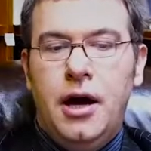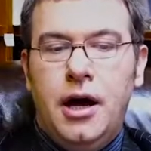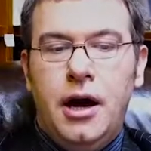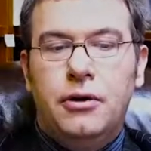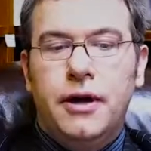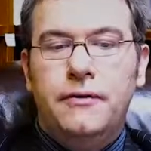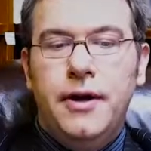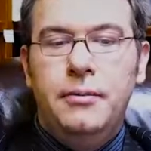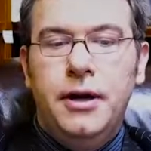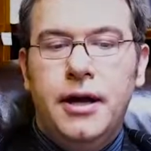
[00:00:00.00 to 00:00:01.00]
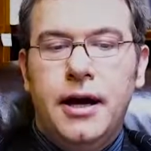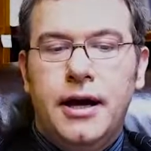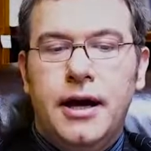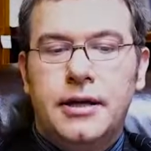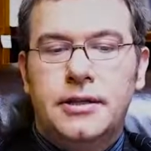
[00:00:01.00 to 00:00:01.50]
How can family
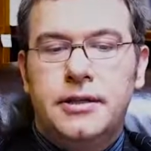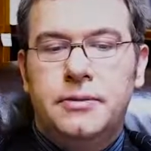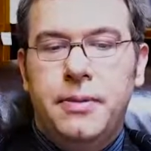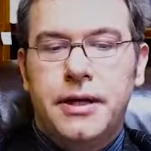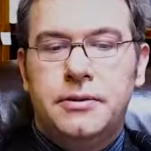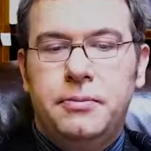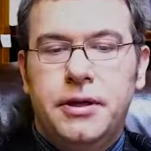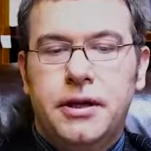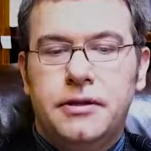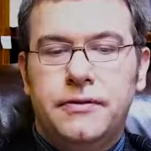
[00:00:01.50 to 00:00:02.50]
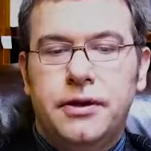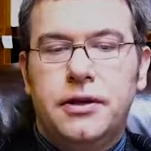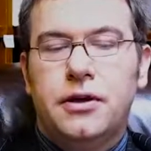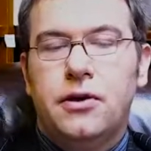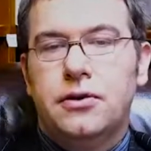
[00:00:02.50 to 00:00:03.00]
assets best be
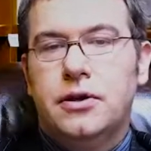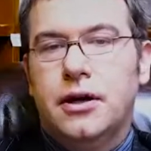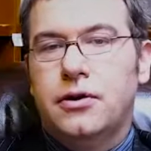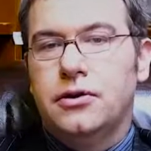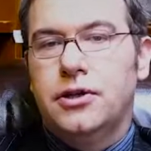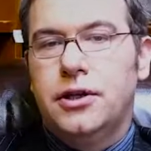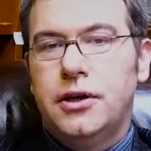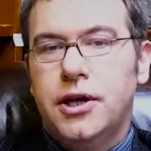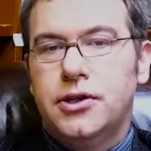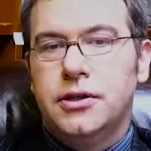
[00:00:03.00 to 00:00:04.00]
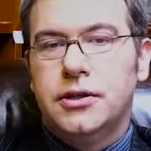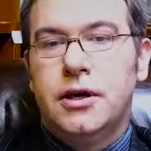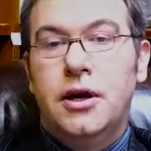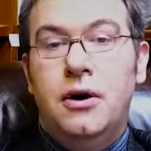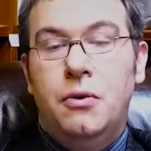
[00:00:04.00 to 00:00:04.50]
transferred across generations?
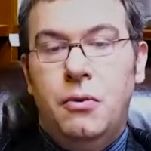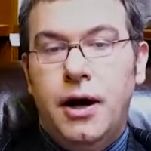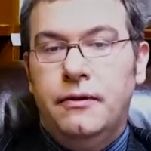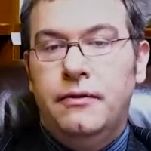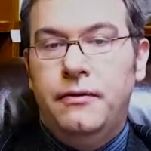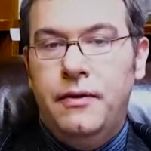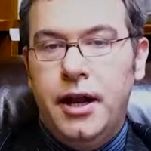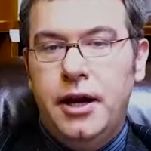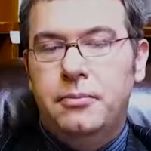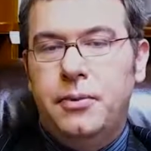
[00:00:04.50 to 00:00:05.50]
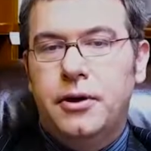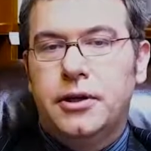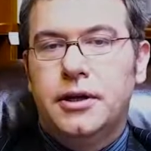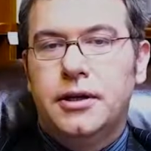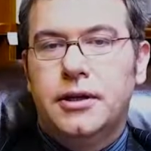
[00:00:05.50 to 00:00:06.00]
One very
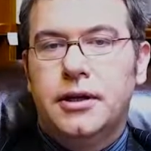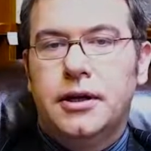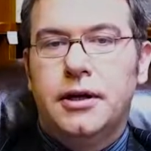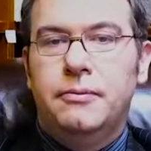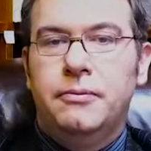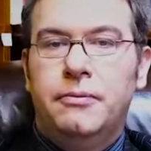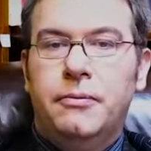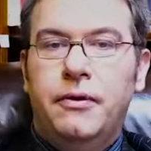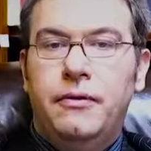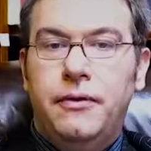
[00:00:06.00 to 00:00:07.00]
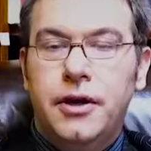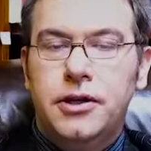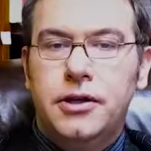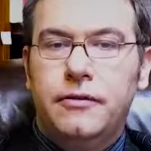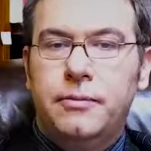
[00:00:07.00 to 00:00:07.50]
important
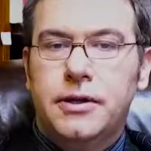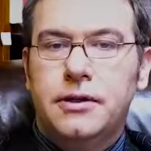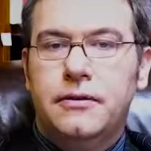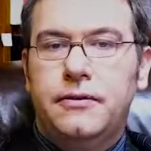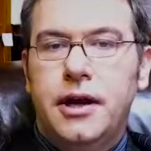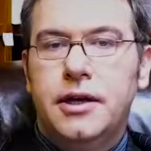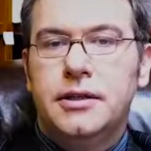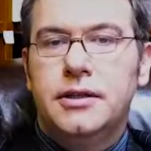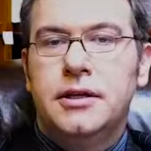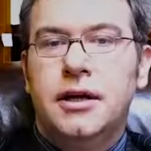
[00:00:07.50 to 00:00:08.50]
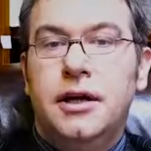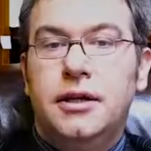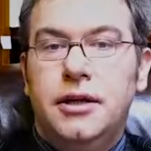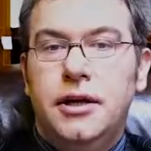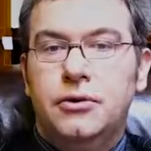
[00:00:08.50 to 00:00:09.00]
function of personal finance
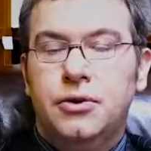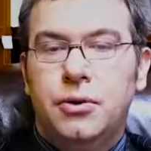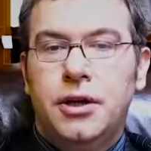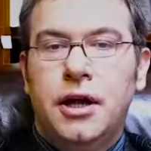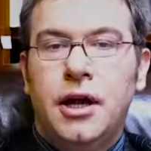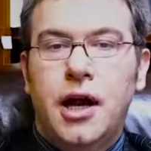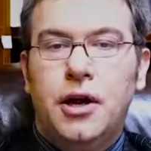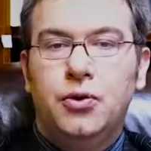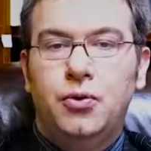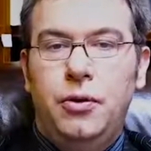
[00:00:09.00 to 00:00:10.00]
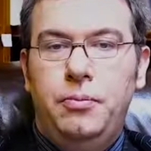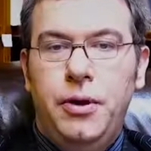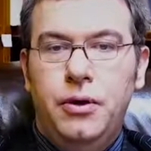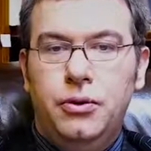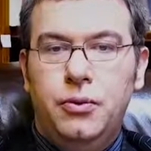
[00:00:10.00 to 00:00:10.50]
deals with how do we
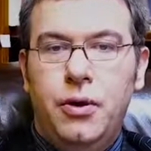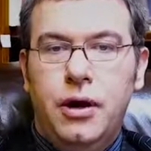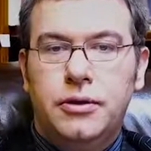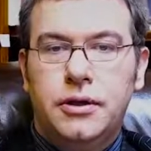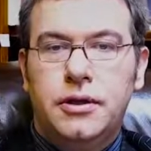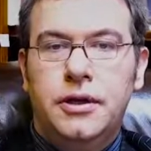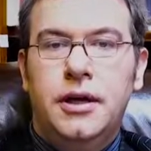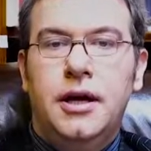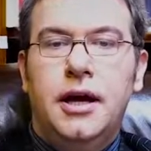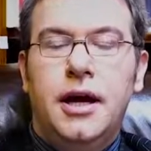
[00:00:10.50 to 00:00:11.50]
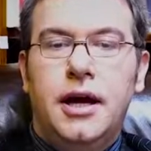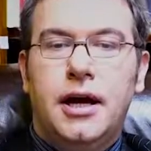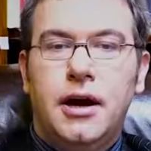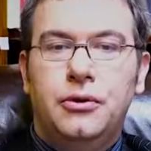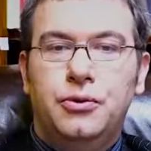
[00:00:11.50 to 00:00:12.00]
build wealth and
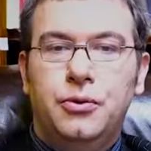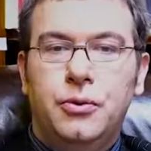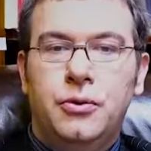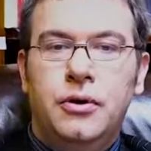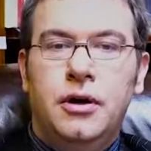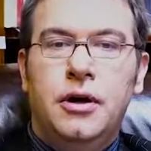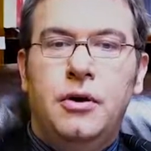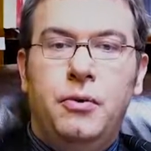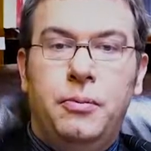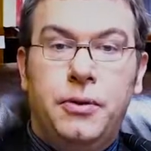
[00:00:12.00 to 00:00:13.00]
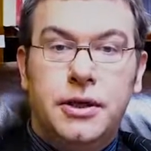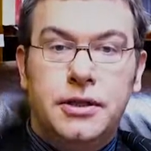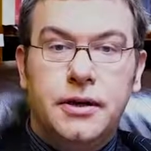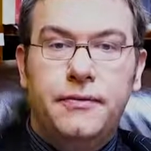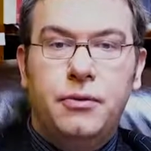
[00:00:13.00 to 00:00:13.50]
how do we
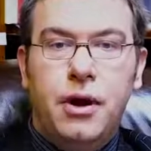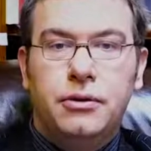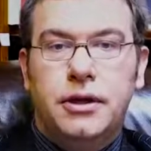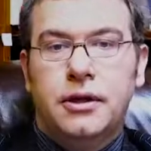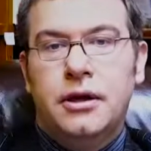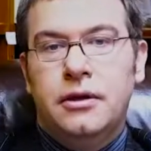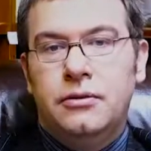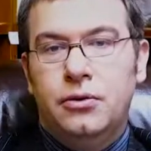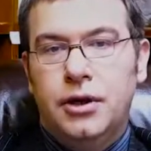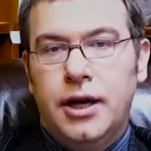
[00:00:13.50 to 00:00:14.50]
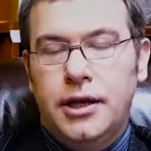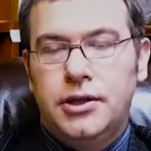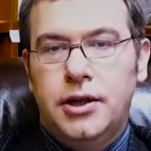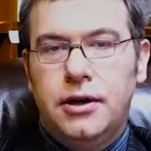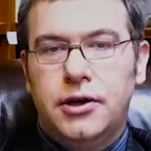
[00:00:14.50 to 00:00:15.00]
preserve wealth to the next
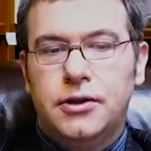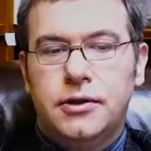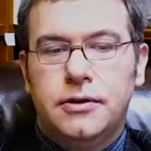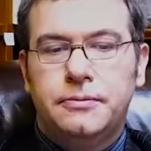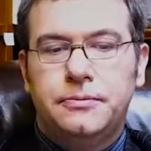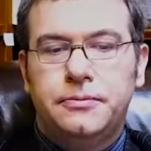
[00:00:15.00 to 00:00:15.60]
generations.